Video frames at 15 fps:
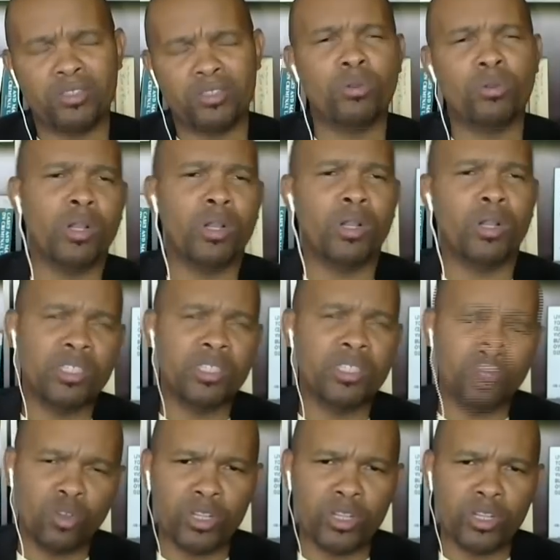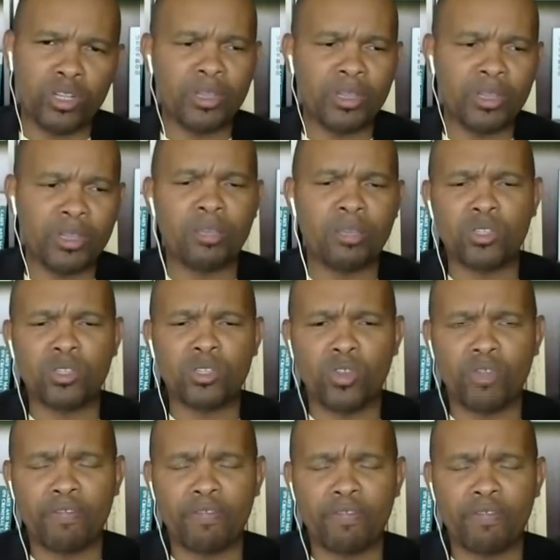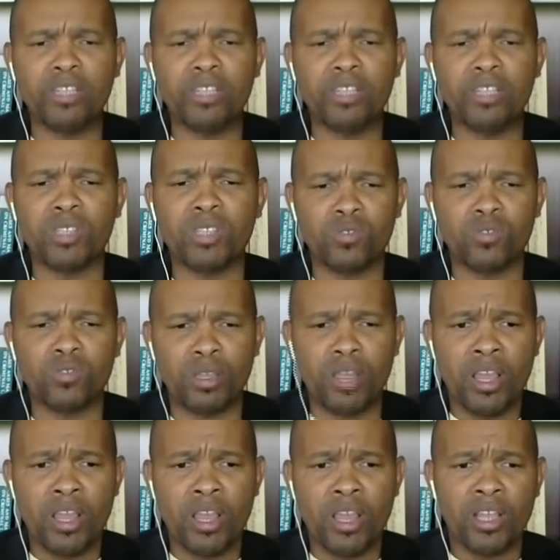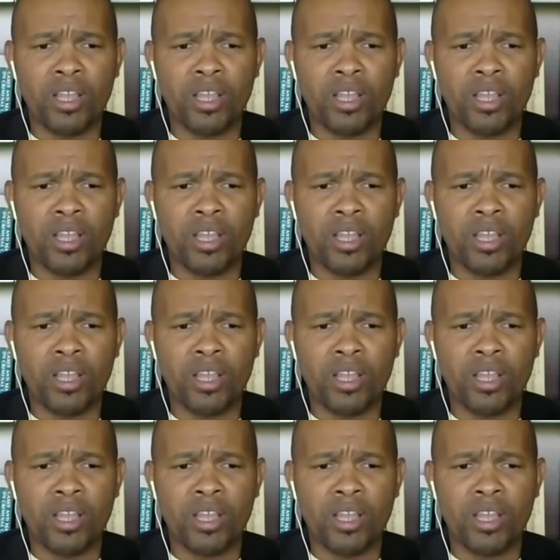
I thought, oh, well, this is odd. I mean, this is a person who's not availed himself today